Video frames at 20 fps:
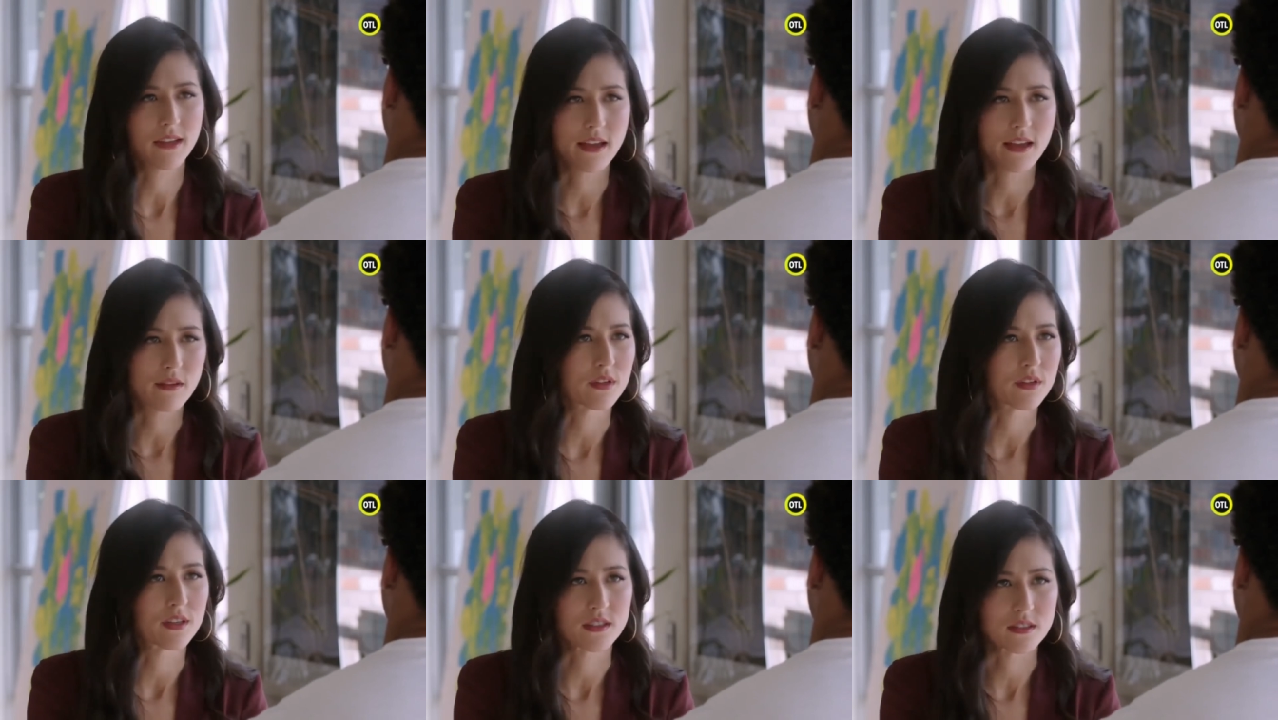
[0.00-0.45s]

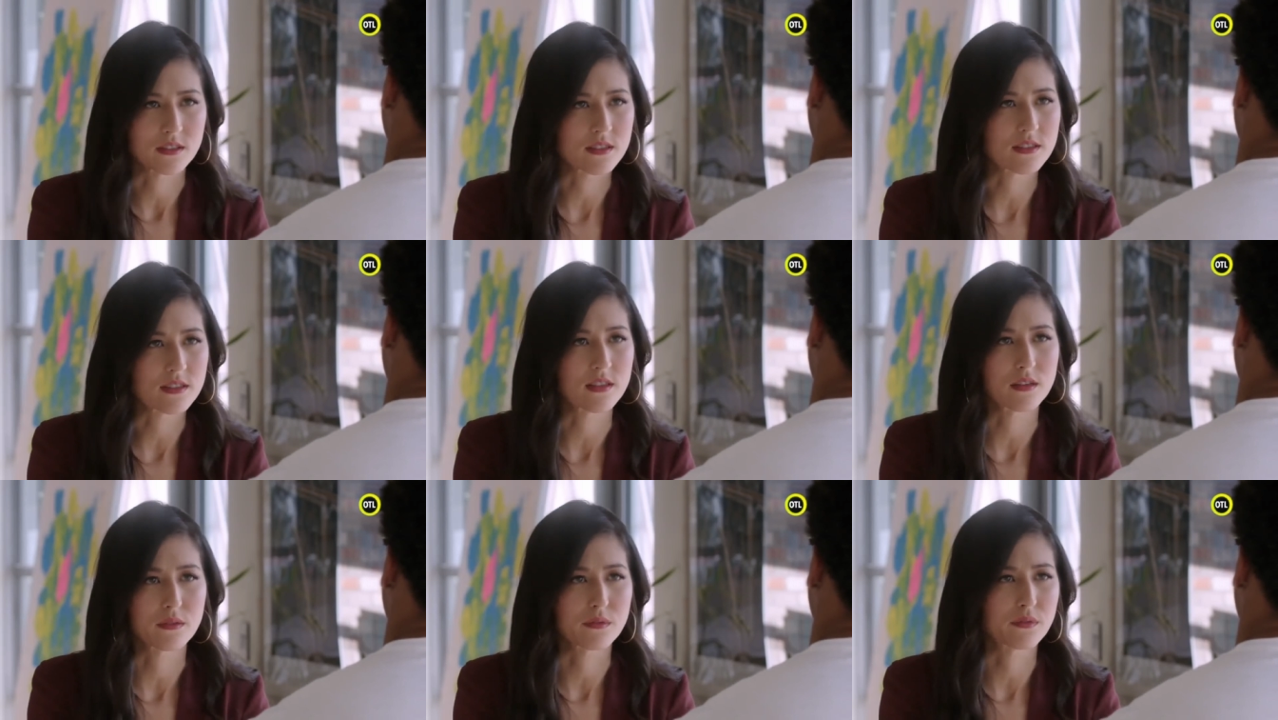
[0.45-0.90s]

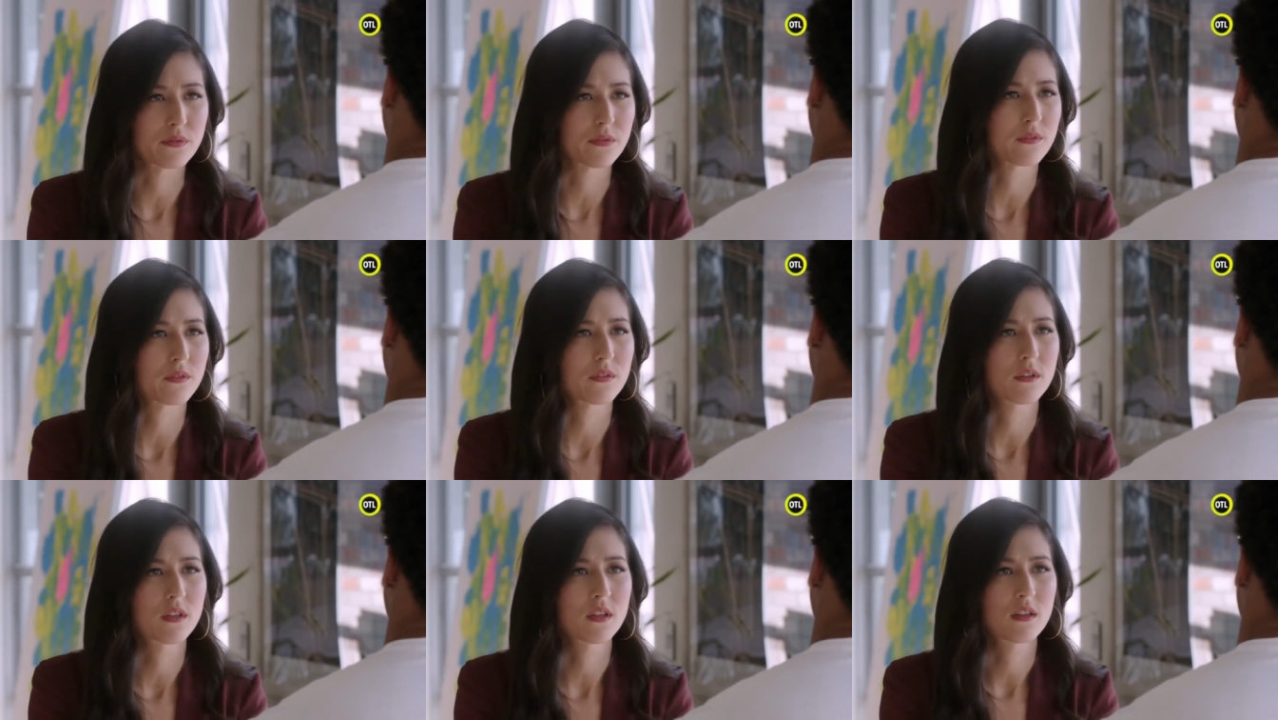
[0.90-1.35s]
evidence of
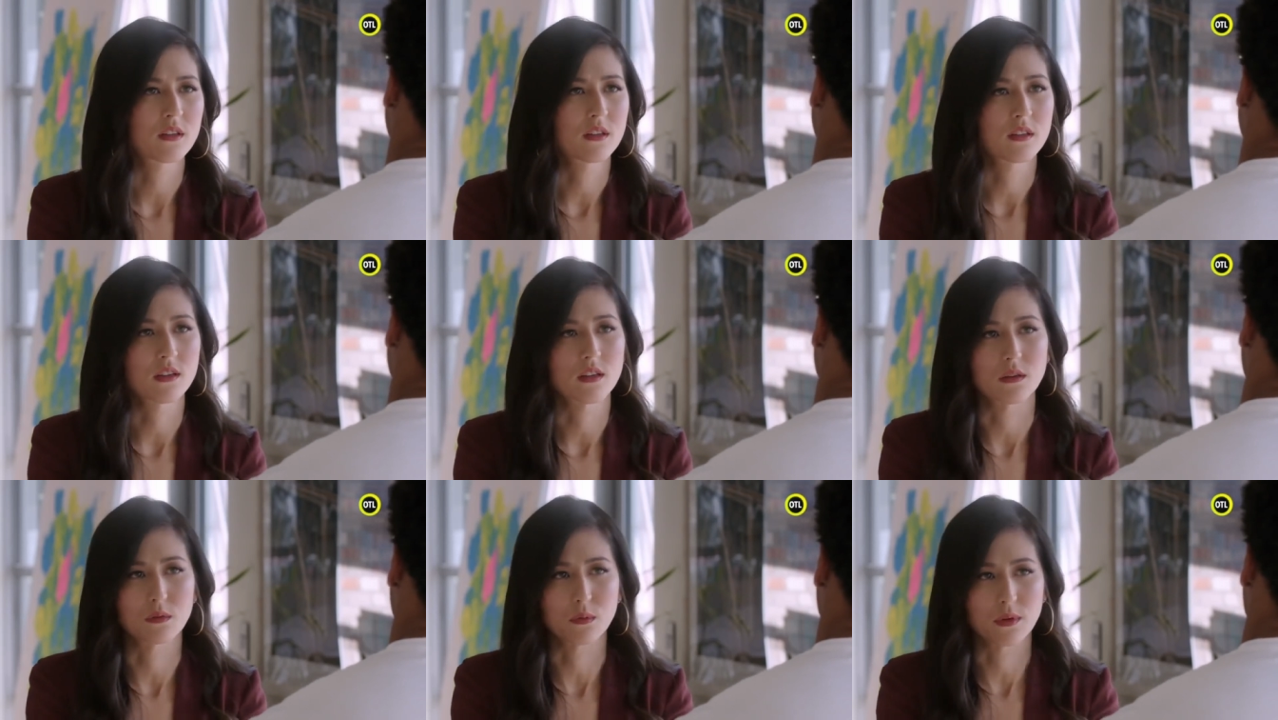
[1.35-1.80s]

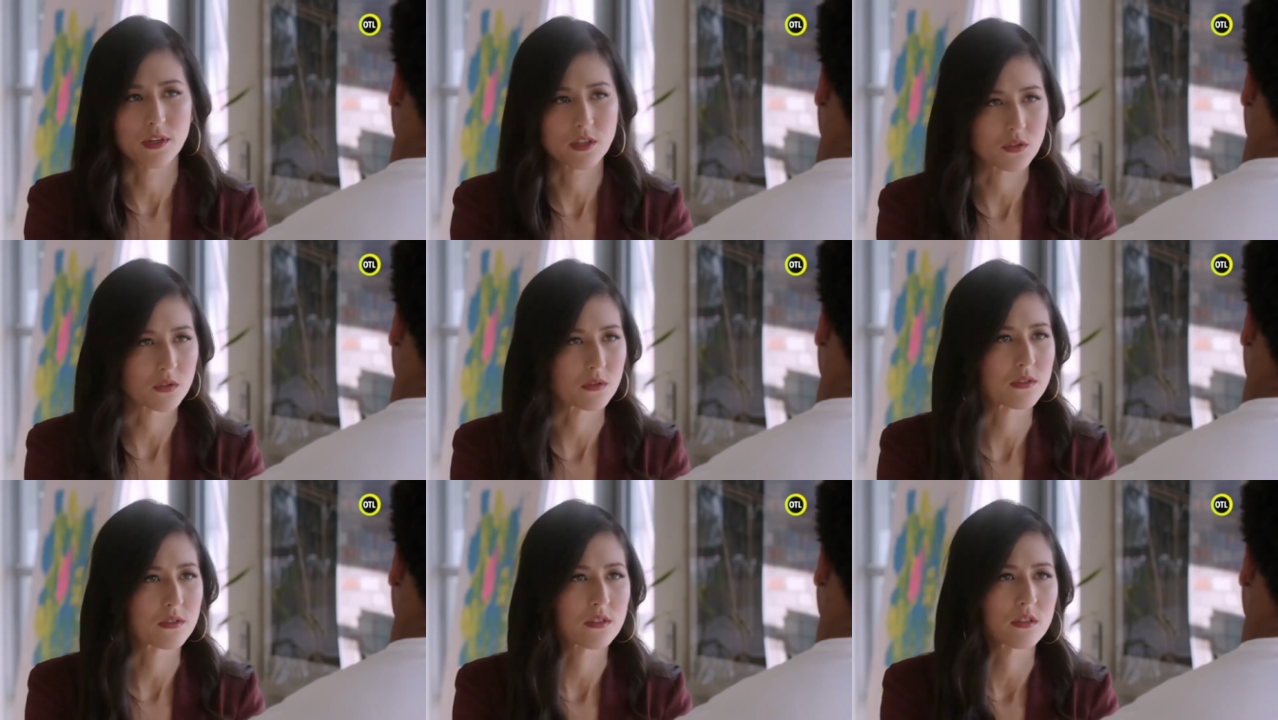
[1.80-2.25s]
a
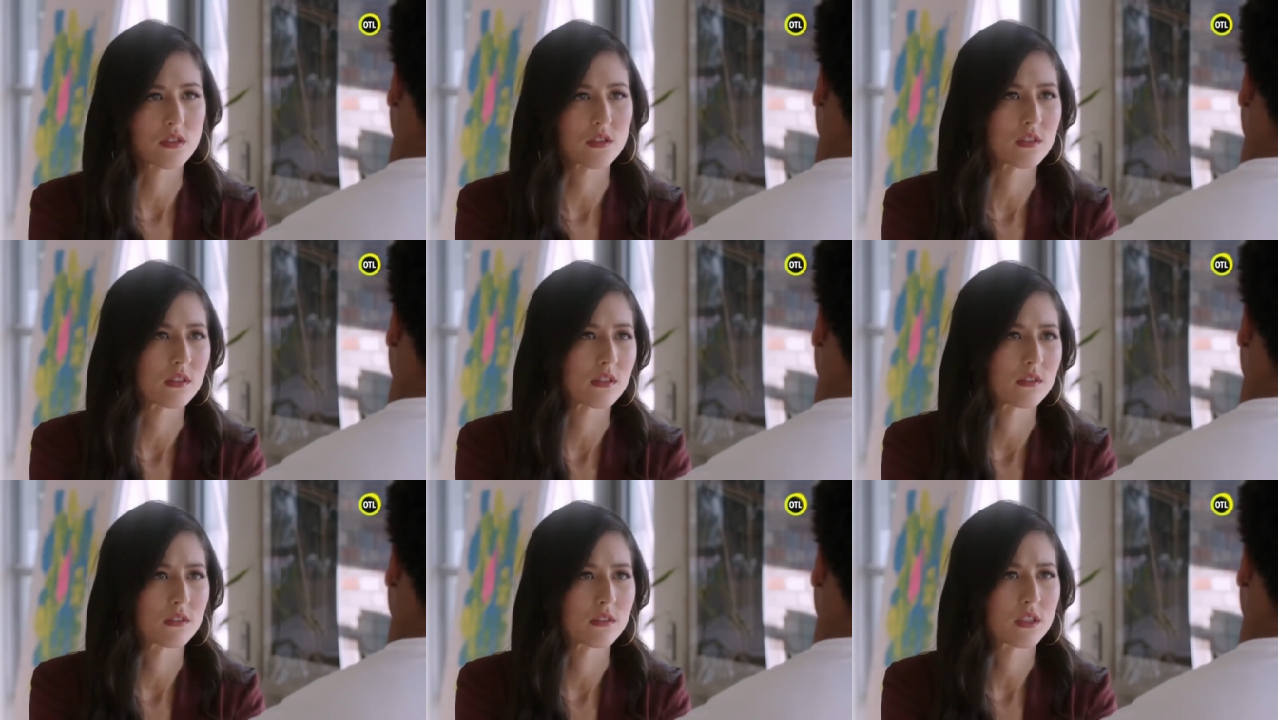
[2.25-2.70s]
racial
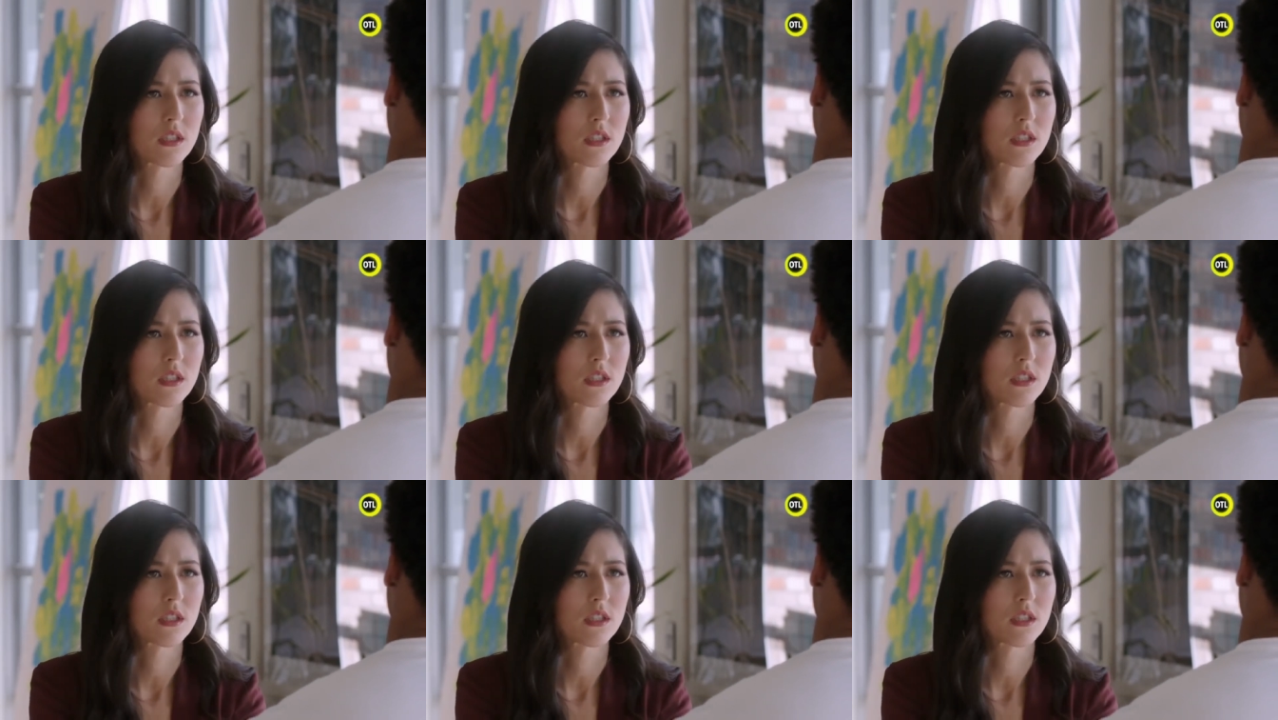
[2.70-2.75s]
slur.